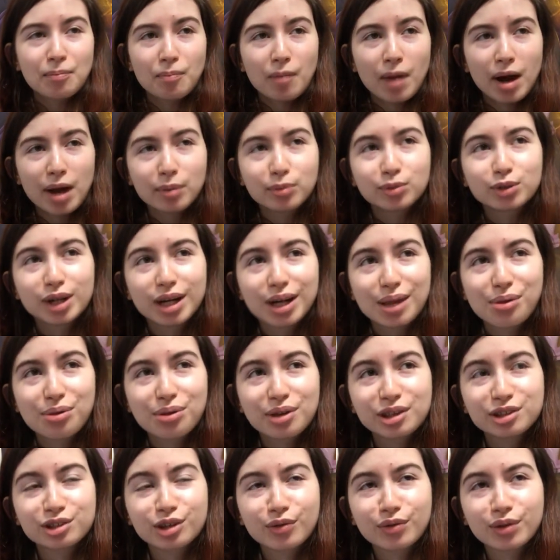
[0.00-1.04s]
My brain
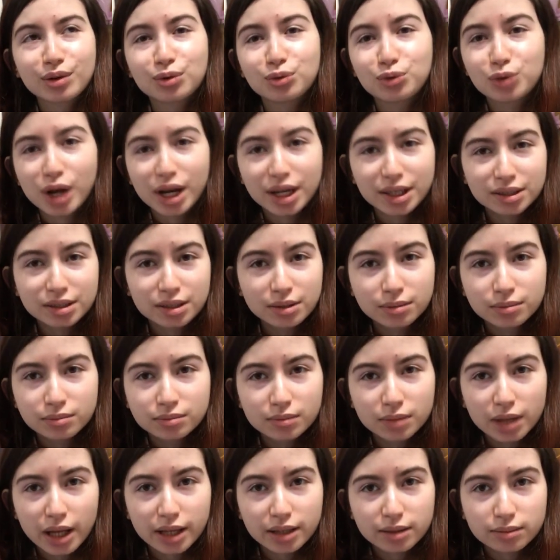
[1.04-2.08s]
thinks of the
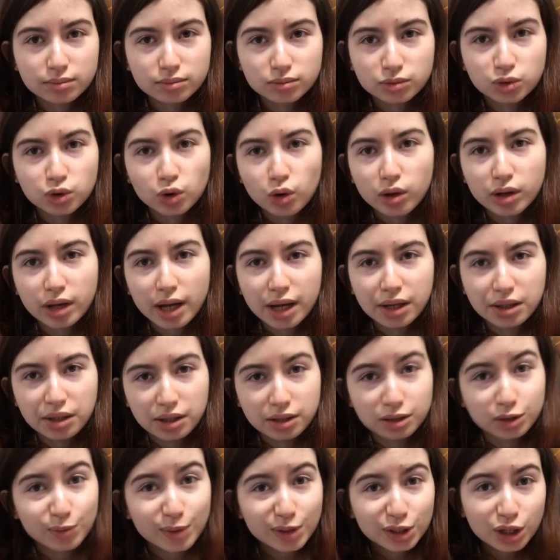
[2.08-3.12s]
random, like, drawing
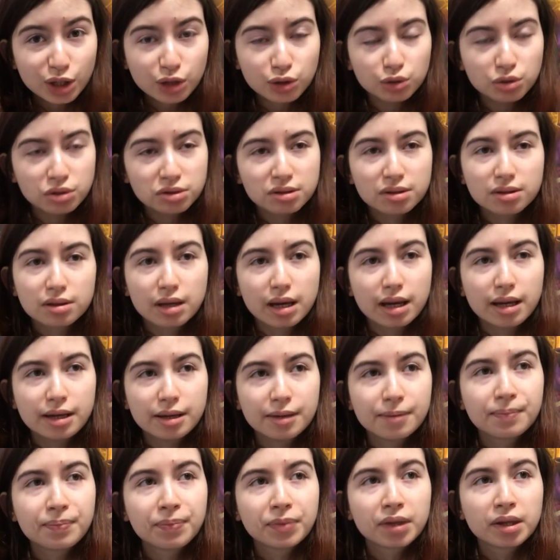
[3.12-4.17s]
ideas, especially during the
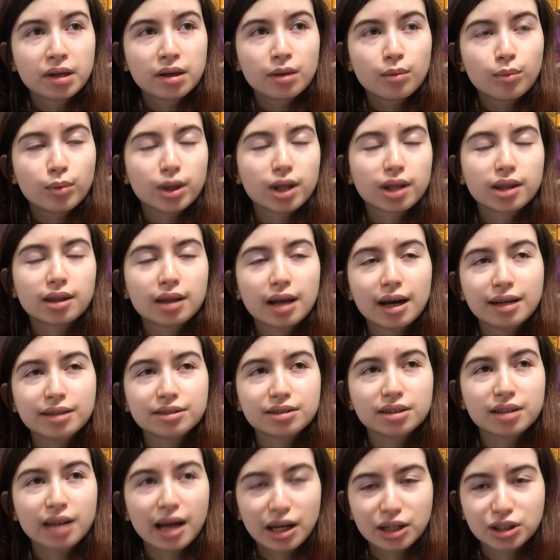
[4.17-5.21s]
day, but at
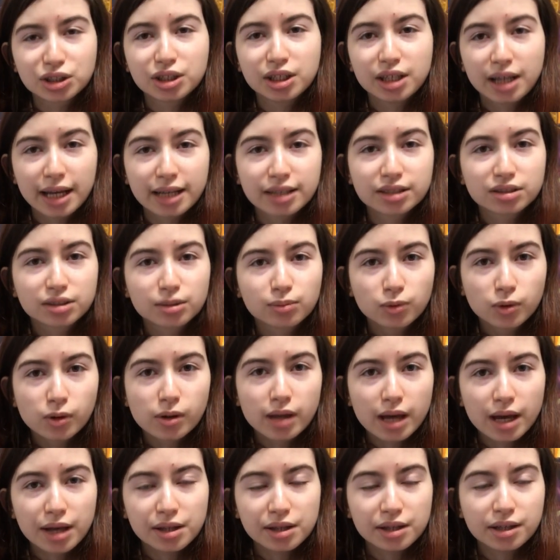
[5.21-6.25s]
night it actually has some
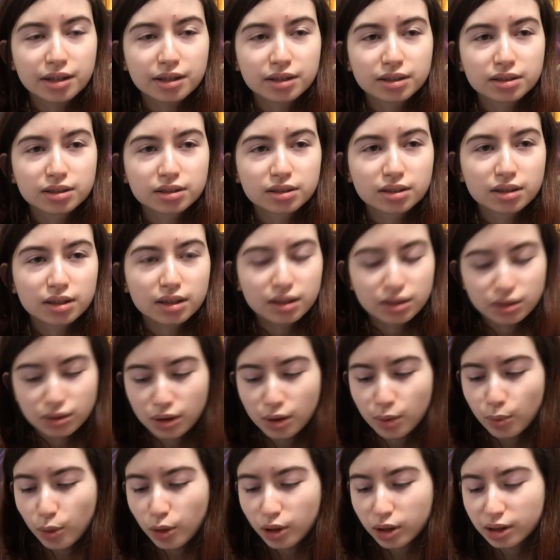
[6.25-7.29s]
good ideas, to
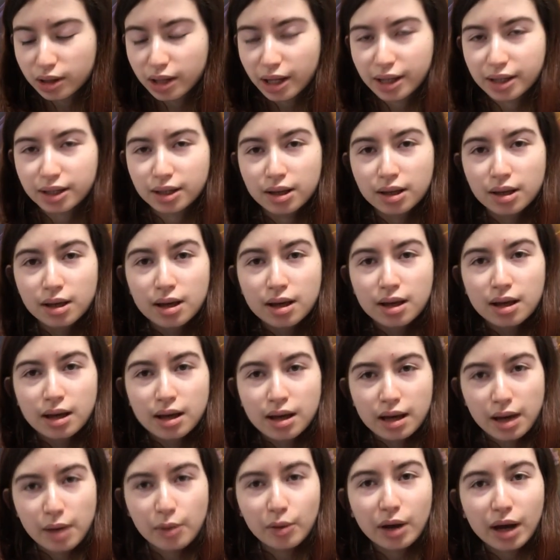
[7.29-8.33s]
the point, like,
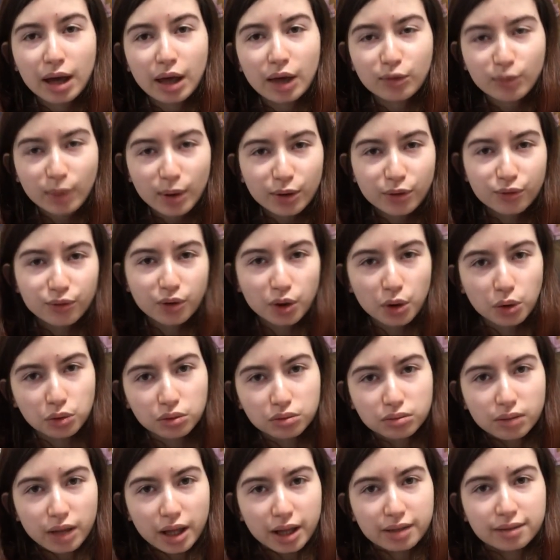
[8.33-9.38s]
I have my
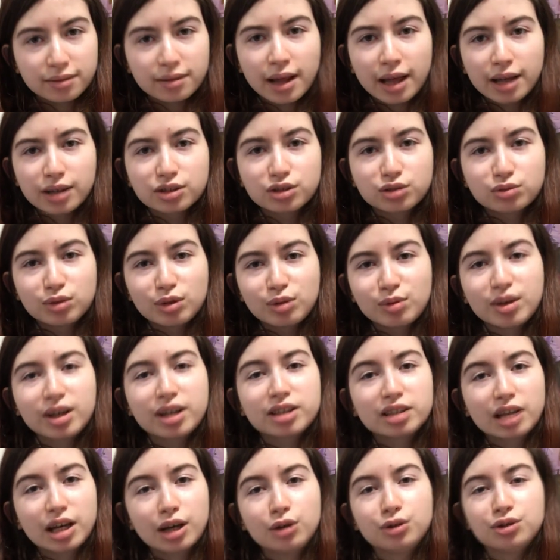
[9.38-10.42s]
phone, like, next to me
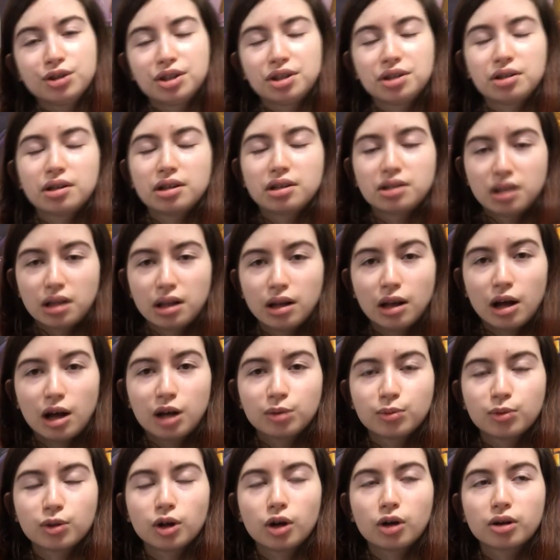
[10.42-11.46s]
because I use it as an
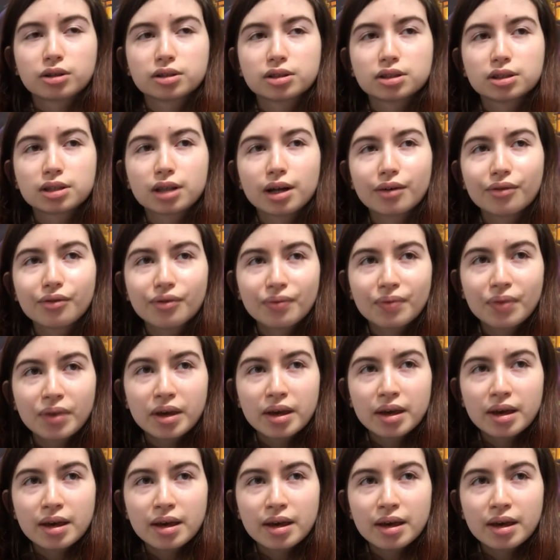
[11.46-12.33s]
alarm clock and stuff,